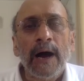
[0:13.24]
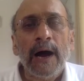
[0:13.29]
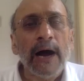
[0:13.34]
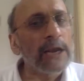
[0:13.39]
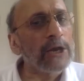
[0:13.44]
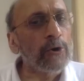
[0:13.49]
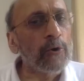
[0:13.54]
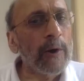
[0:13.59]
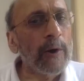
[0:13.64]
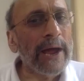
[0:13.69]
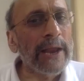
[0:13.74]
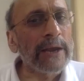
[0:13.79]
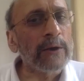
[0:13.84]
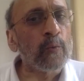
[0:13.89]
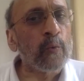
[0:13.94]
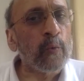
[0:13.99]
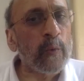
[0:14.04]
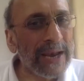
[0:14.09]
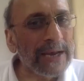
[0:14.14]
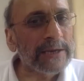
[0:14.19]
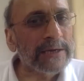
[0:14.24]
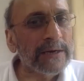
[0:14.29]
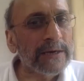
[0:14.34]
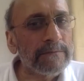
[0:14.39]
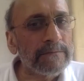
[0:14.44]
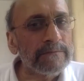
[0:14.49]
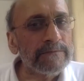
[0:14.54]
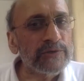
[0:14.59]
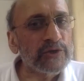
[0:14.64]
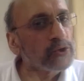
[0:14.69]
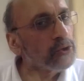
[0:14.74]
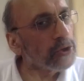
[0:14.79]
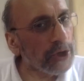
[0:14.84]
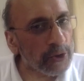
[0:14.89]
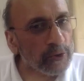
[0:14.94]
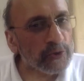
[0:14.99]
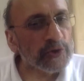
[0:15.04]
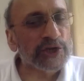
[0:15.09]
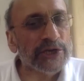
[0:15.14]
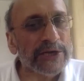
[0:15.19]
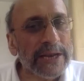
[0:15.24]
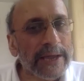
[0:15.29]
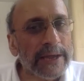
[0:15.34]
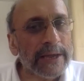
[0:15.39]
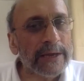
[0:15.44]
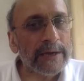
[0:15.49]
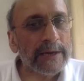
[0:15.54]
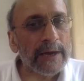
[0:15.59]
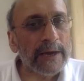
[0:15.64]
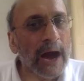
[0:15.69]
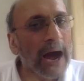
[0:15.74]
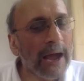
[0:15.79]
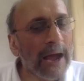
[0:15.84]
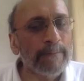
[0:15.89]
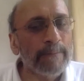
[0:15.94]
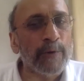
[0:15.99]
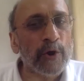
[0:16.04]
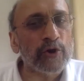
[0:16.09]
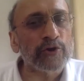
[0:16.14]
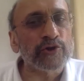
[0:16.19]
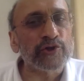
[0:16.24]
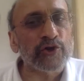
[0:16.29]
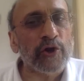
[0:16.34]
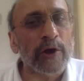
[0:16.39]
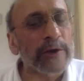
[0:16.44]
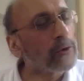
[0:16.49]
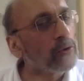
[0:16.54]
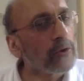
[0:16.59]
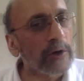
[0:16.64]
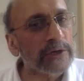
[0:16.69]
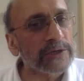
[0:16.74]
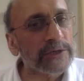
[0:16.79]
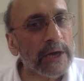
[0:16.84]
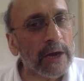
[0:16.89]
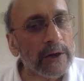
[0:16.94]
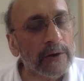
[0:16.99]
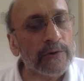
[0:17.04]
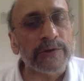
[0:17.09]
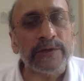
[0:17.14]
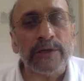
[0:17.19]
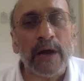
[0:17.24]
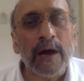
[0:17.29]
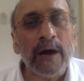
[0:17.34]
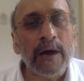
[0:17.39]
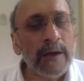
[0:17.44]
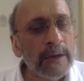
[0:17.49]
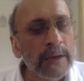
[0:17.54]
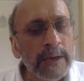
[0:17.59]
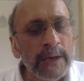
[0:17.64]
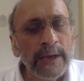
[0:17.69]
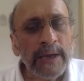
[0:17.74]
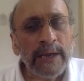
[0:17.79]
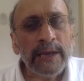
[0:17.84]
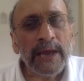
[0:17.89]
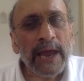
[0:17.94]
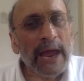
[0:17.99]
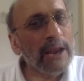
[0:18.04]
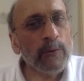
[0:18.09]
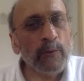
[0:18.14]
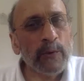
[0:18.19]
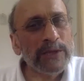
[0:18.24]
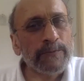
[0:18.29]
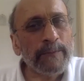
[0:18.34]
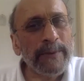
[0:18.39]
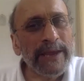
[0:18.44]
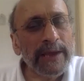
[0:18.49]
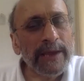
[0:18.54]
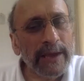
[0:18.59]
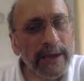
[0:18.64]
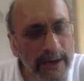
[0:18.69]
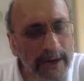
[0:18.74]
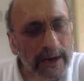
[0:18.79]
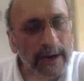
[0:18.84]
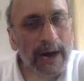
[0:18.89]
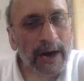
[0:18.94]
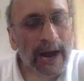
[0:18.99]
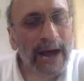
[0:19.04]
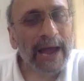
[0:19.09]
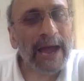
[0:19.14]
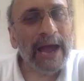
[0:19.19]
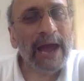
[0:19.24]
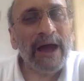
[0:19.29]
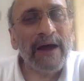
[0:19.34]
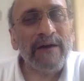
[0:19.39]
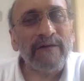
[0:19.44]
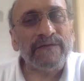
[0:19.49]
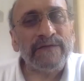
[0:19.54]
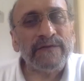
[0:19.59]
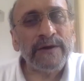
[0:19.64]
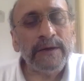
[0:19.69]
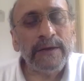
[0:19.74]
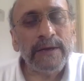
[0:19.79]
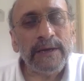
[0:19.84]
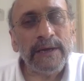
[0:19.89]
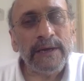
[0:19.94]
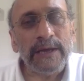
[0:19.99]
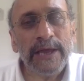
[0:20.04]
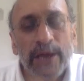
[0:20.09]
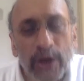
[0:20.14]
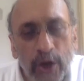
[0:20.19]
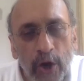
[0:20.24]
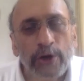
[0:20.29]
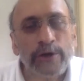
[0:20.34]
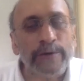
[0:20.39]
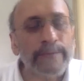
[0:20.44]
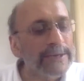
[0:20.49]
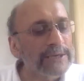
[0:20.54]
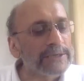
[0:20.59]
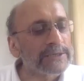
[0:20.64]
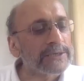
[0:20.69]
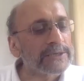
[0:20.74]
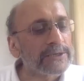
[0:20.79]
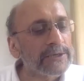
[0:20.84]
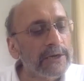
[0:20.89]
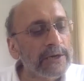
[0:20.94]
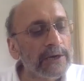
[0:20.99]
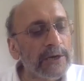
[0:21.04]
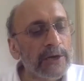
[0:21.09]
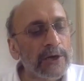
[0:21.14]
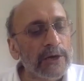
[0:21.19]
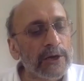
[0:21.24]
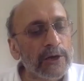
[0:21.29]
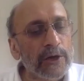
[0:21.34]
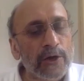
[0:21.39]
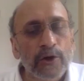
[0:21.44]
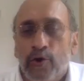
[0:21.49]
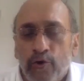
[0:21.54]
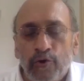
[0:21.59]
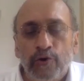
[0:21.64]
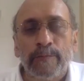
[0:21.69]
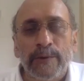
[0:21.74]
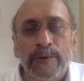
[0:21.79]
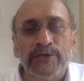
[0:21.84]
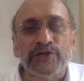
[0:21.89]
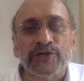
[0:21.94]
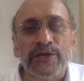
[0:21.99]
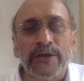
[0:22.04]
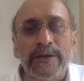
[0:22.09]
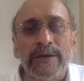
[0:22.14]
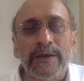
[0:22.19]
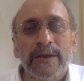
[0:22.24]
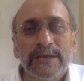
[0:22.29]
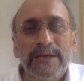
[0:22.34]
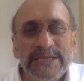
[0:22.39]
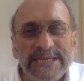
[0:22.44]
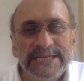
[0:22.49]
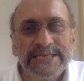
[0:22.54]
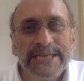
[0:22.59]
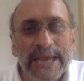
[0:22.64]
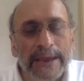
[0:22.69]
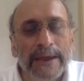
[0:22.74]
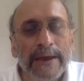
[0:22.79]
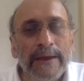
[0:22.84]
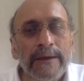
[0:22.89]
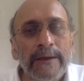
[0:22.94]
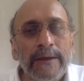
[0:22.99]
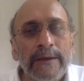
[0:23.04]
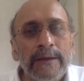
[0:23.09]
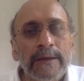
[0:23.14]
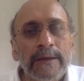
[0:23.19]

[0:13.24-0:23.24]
Hello and welcome to NewsClick. I am Paranjoy Guha Thakurta, and with me here I have economist Gurbachan Singh.